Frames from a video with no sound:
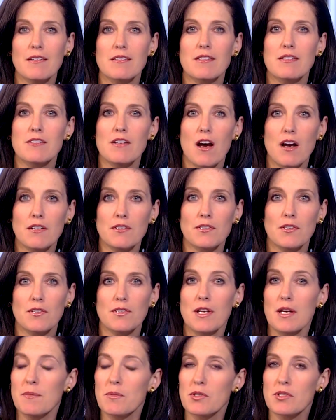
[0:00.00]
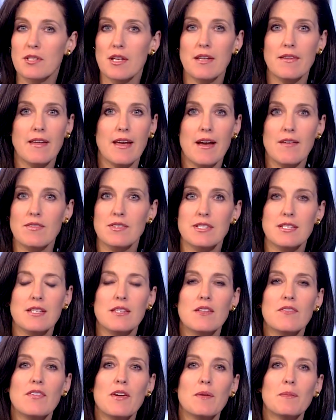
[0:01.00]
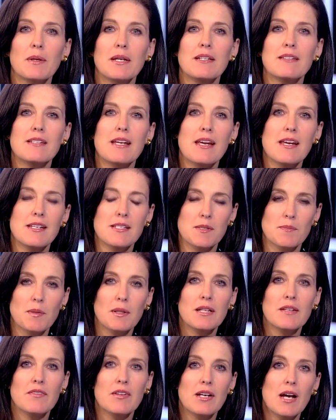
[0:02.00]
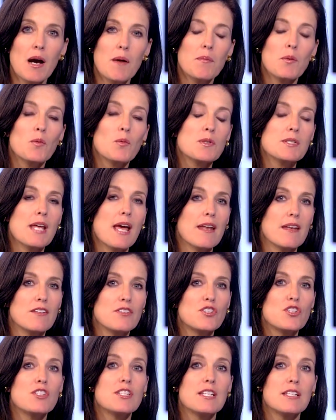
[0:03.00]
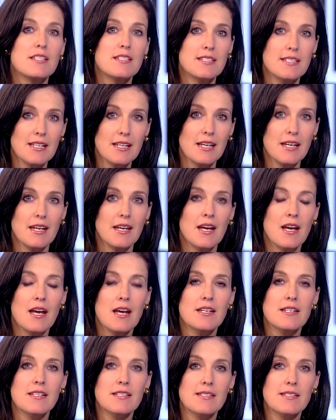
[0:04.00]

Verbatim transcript: is a doctor. Neighbors say they haven't seen the family in days and believe the couple was headed to D.C. to